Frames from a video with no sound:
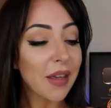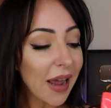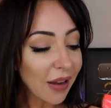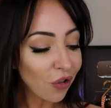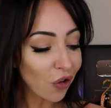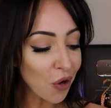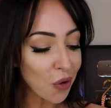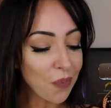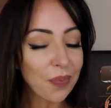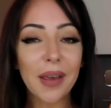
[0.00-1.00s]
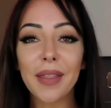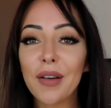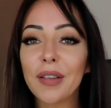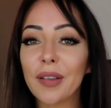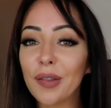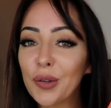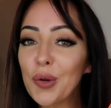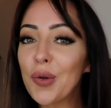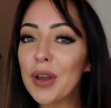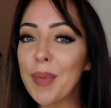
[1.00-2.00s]
The next shoe, and there is a
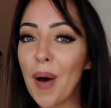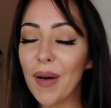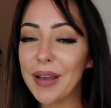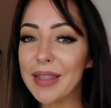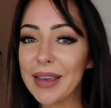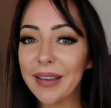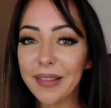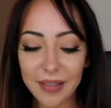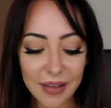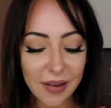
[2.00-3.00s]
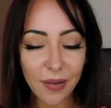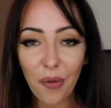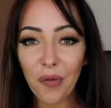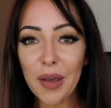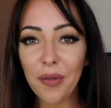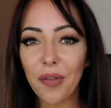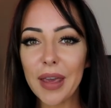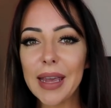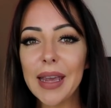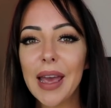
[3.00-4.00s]
story behind these. These are
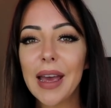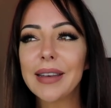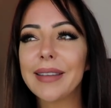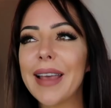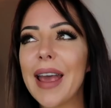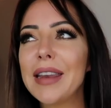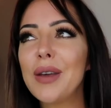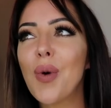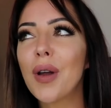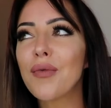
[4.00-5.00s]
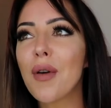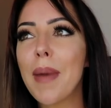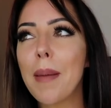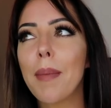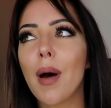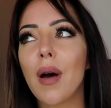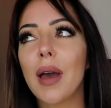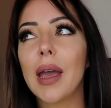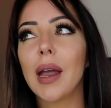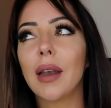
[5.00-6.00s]
Fifi. Does anyone
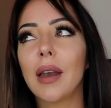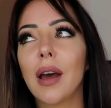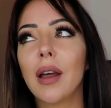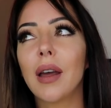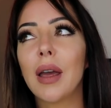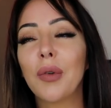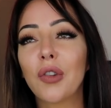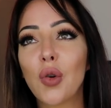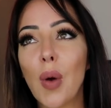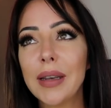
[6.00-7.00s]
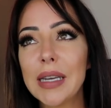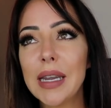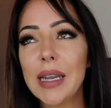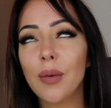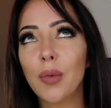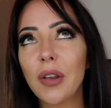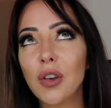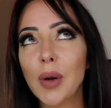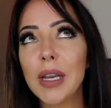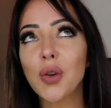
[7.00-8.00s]
remember was
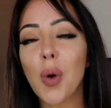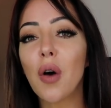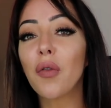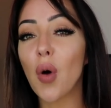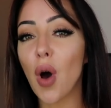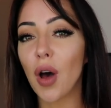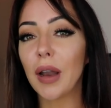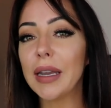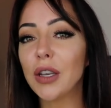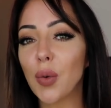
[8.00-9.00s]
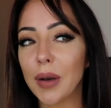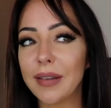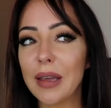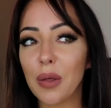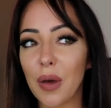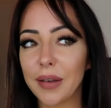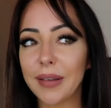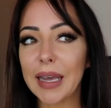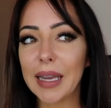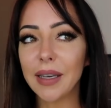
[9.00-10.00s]
it 2012 or early
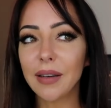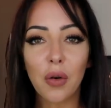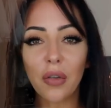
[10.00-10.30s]
2013?